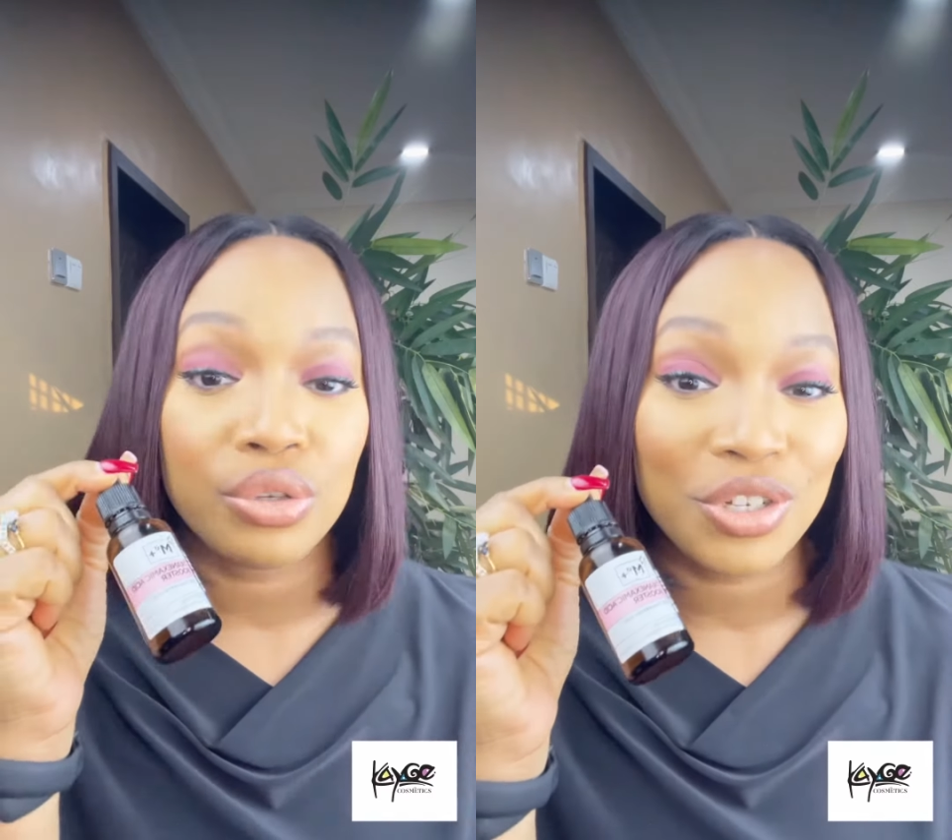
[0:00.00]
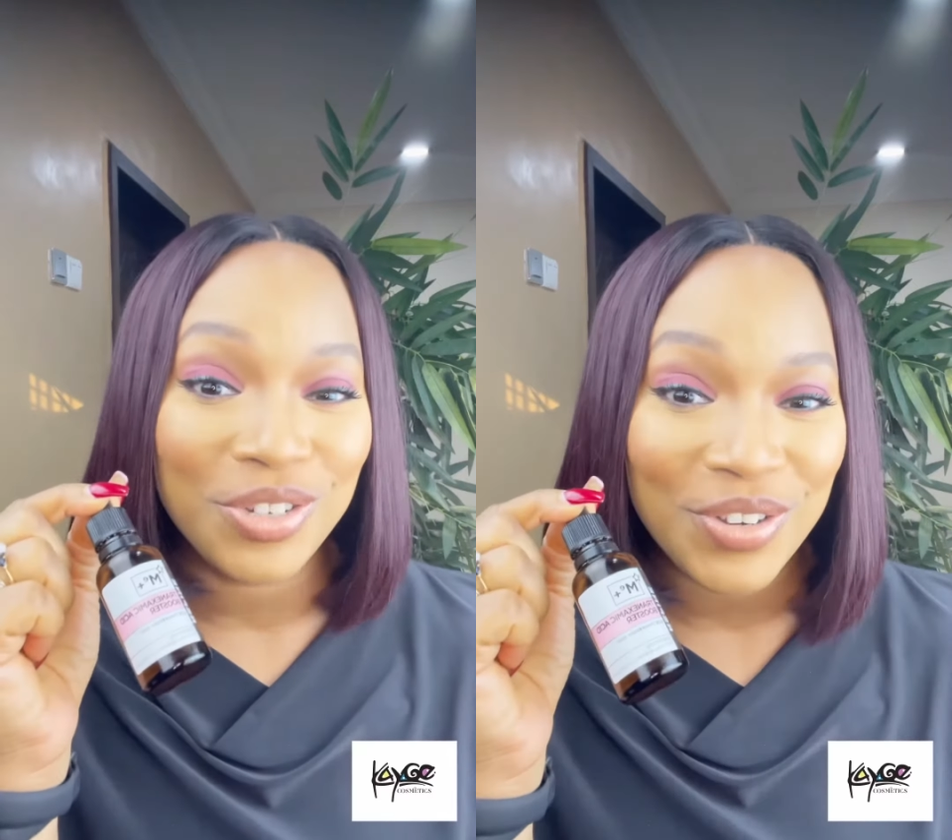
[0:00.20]

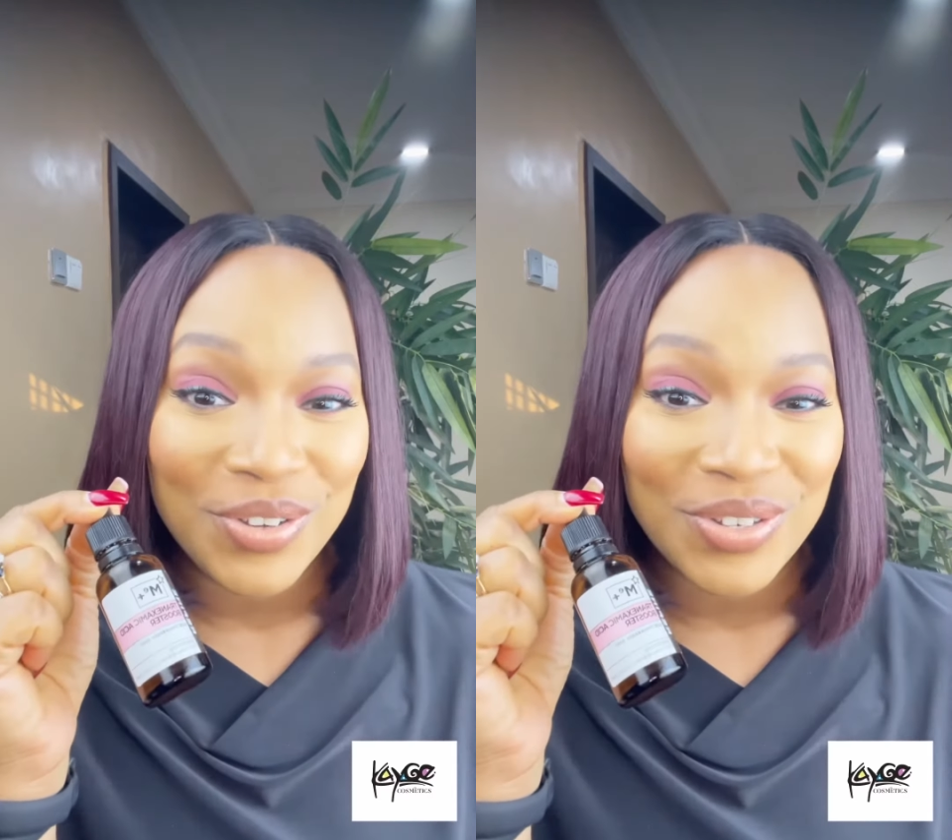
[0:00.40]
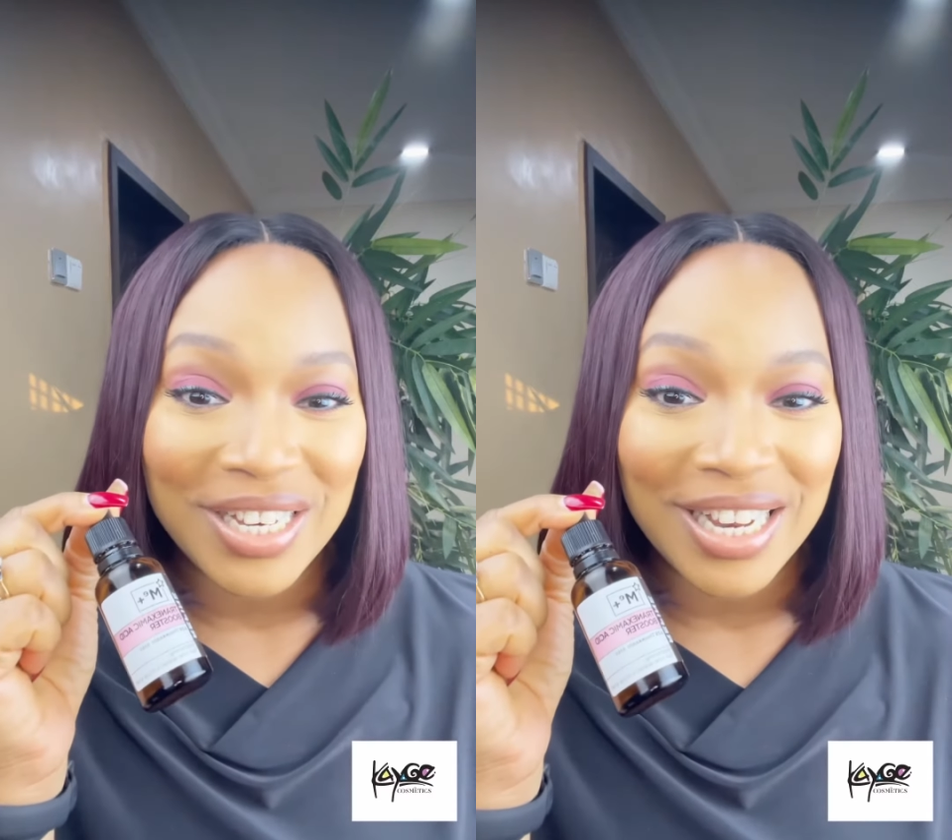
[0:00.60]
could choose to
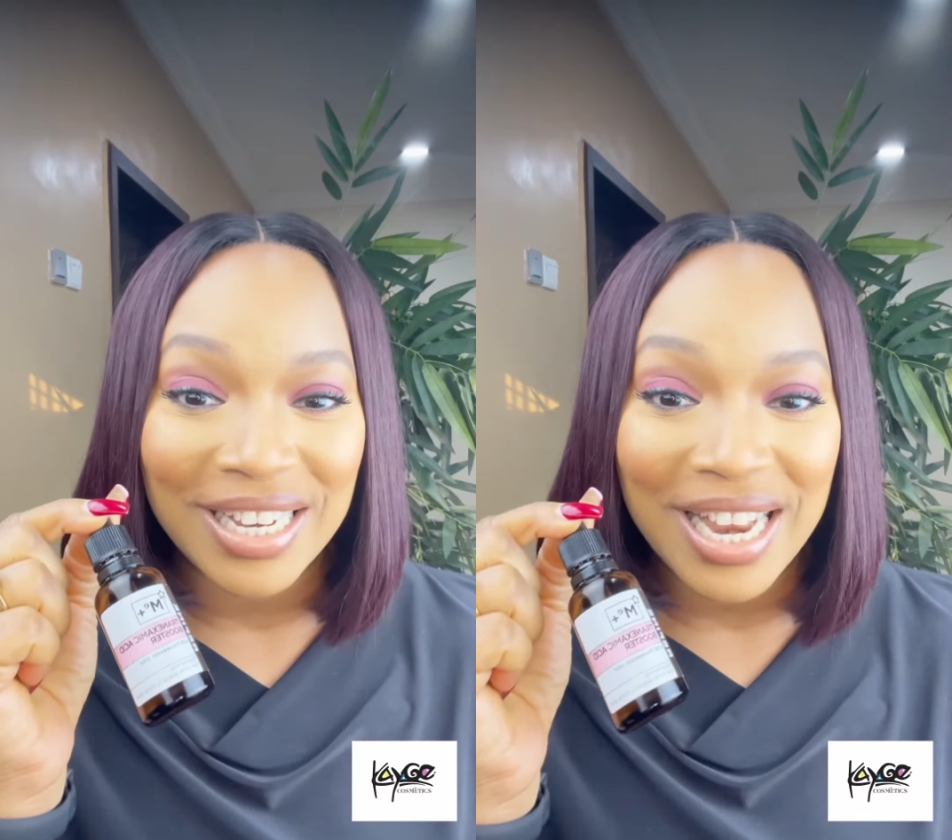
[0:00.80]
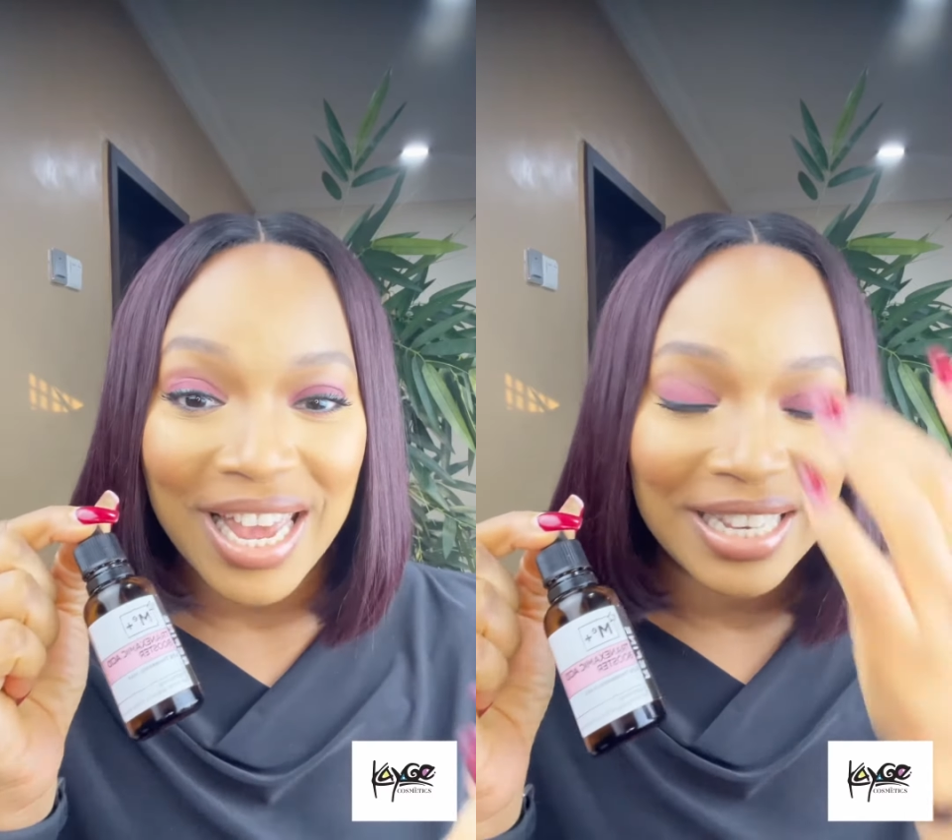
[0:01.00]
use it
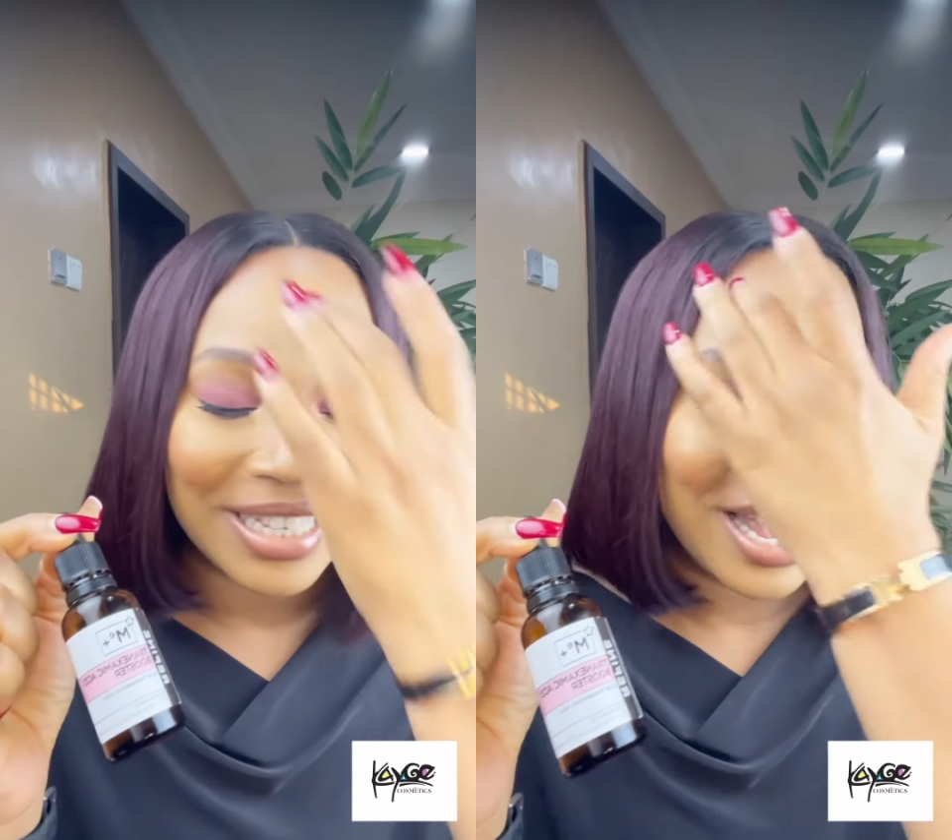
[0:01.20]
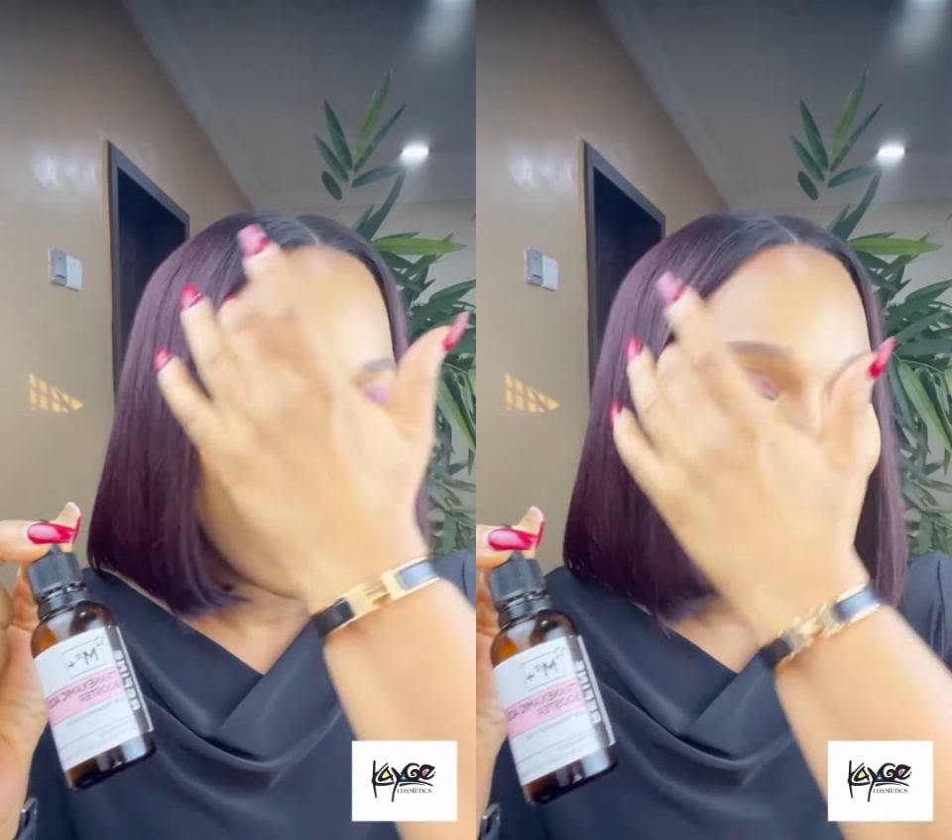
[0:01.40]
at night,